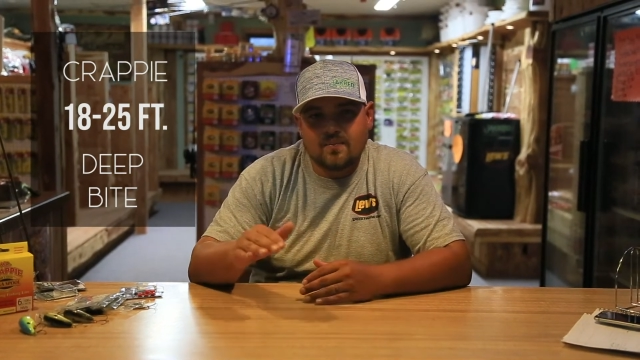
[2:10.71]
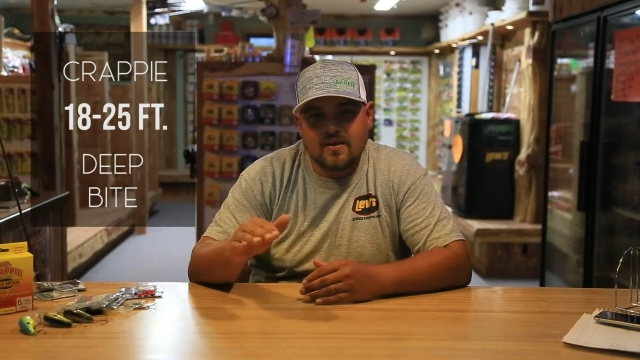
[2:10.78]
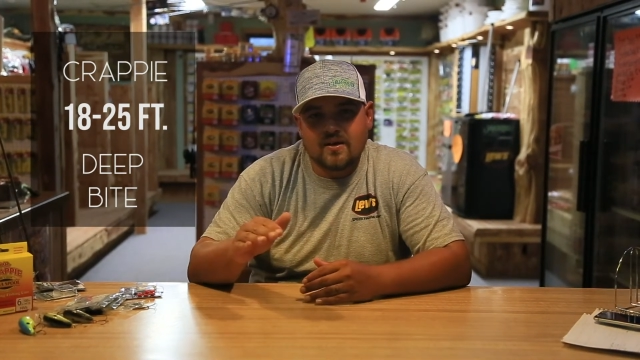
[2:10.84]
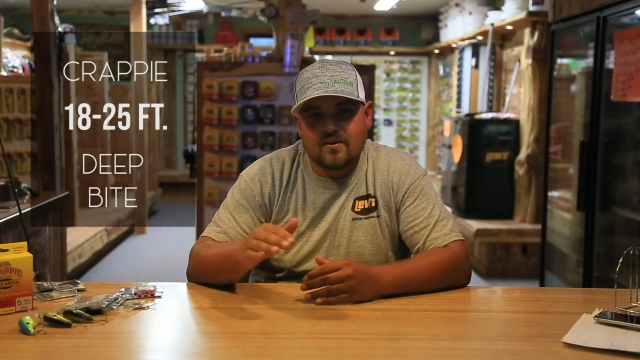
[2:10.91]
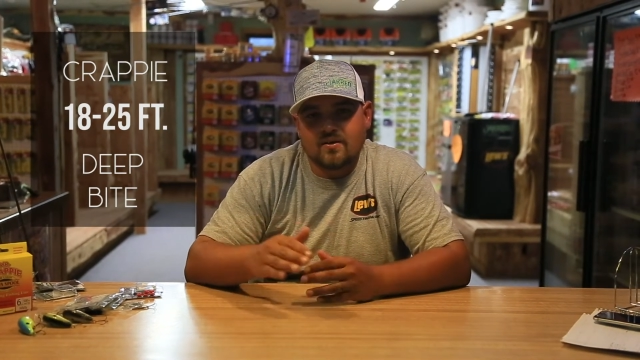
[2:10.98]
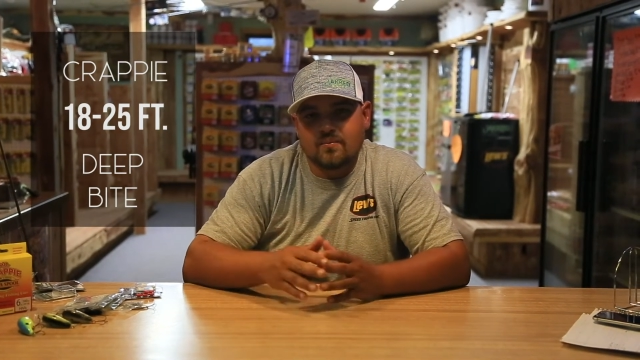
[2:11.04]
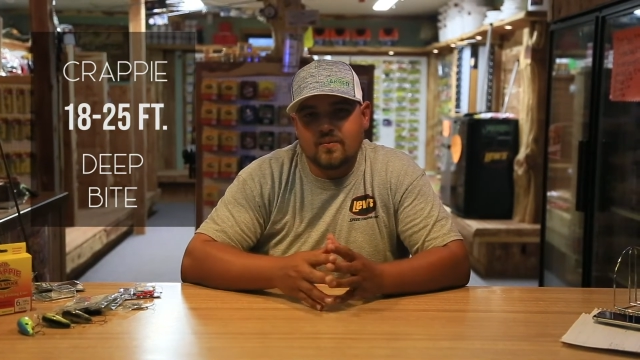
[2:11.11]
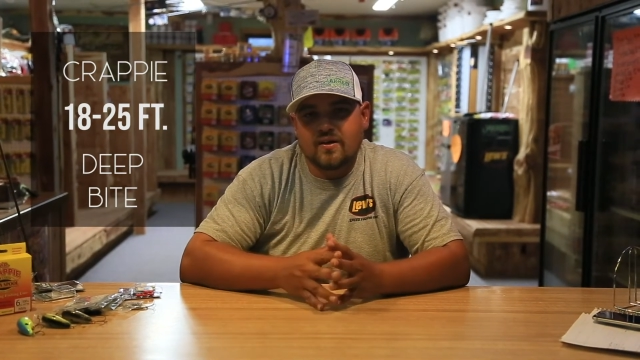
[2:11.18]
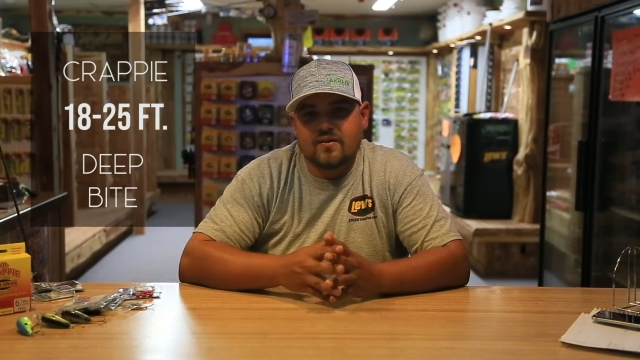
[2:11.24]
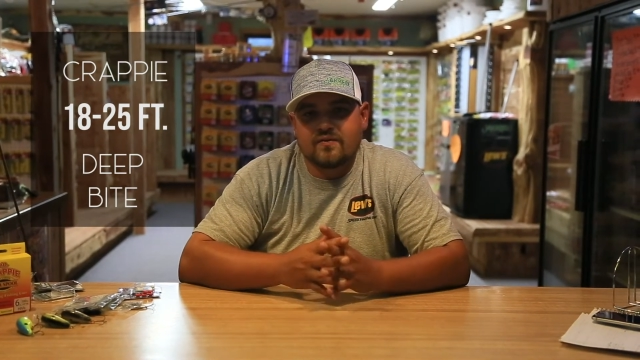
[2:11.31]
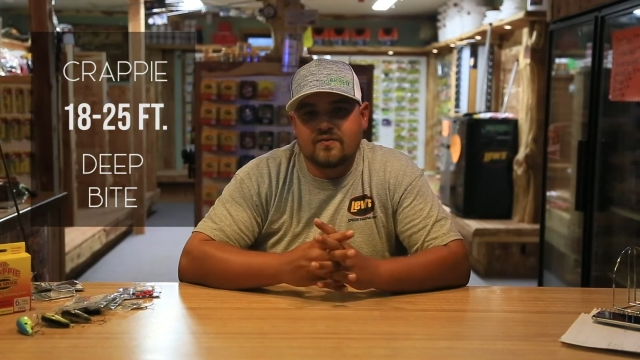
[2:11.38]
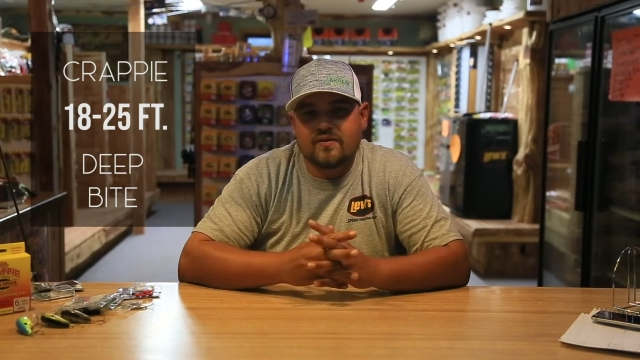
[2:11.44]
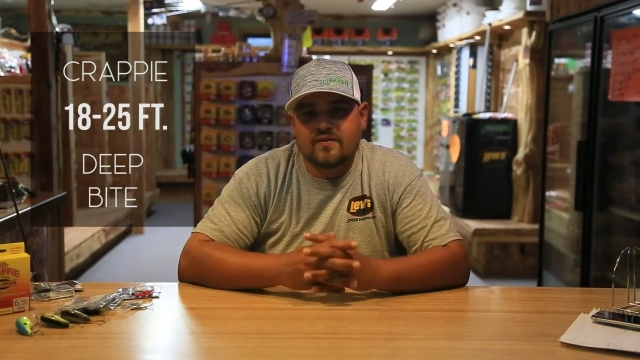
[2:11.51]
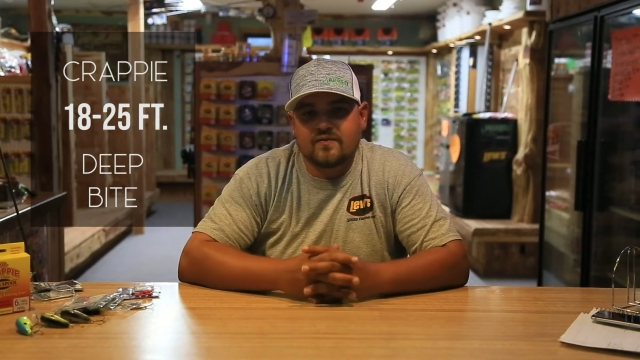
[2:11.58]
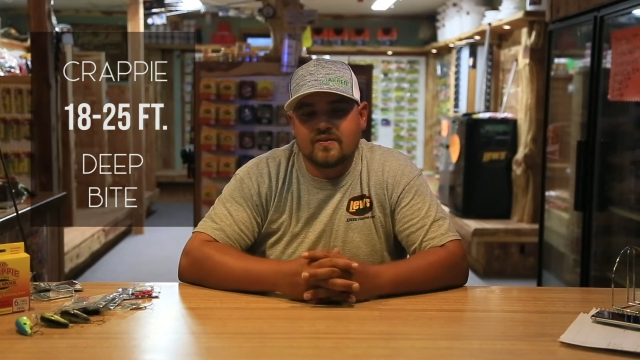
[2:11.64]
out in about
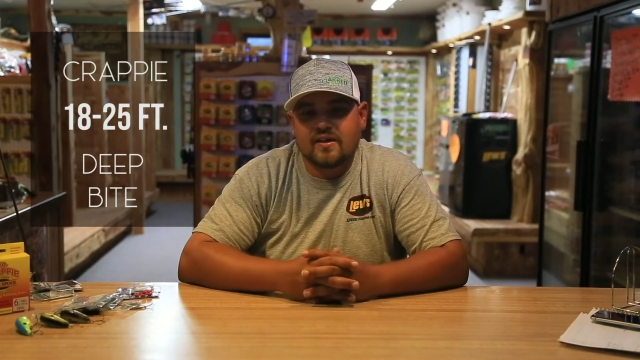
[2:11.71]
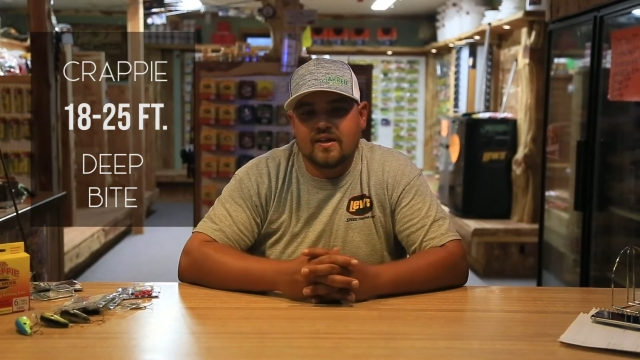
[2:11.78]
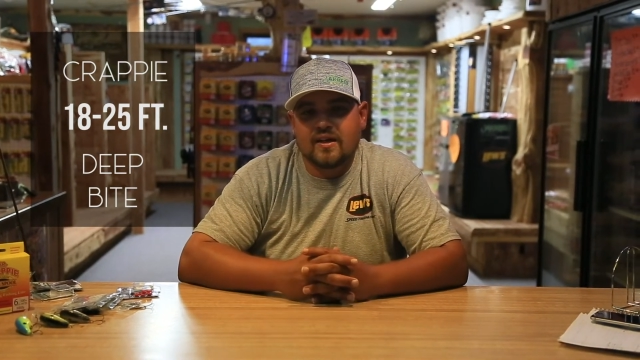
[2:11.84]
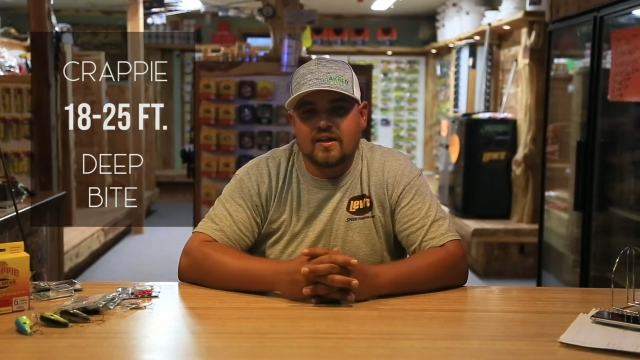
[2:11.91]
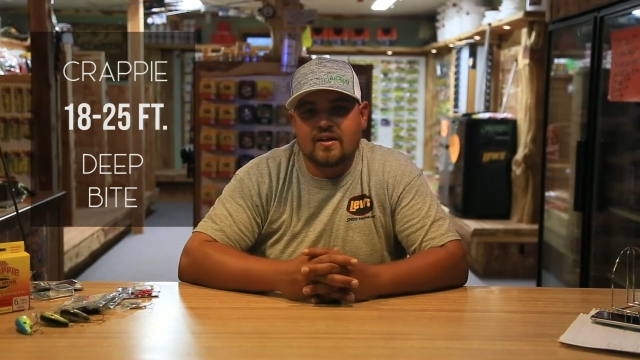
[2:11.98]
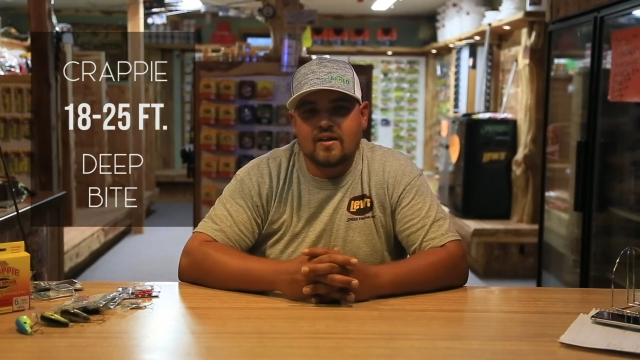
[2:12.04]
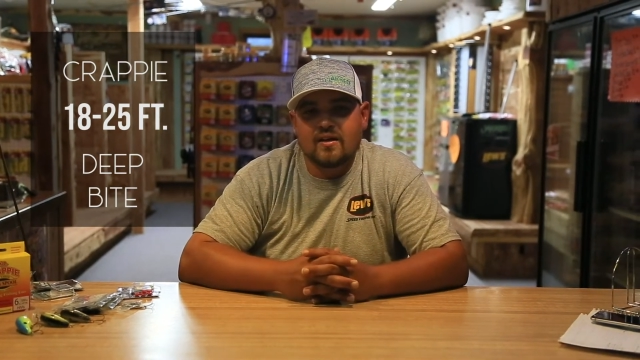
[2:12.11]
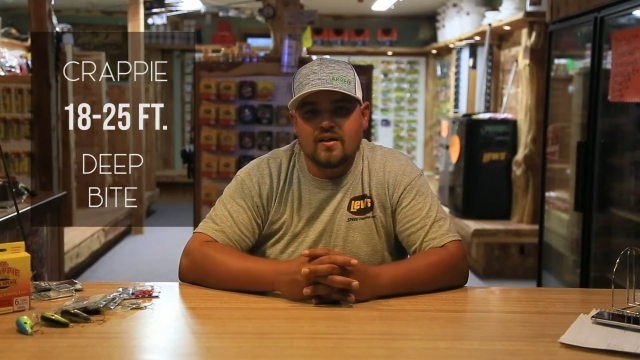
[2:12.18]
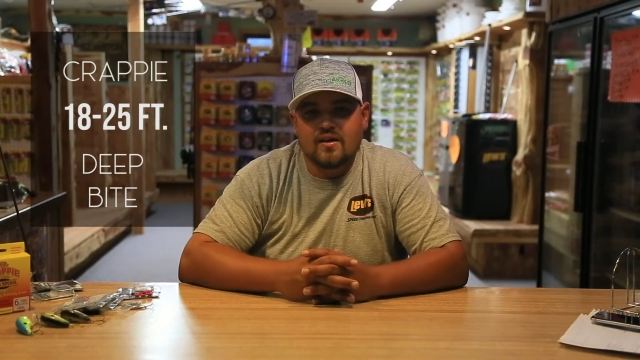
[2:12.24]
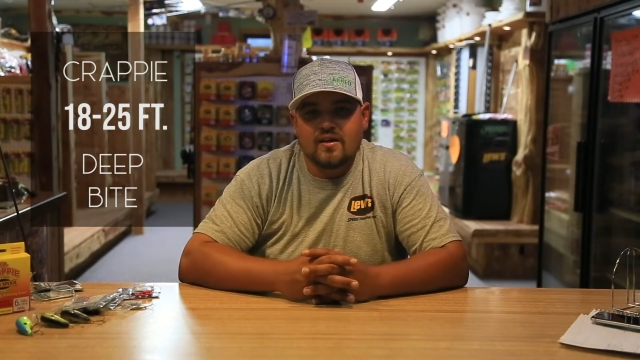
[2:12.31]
15,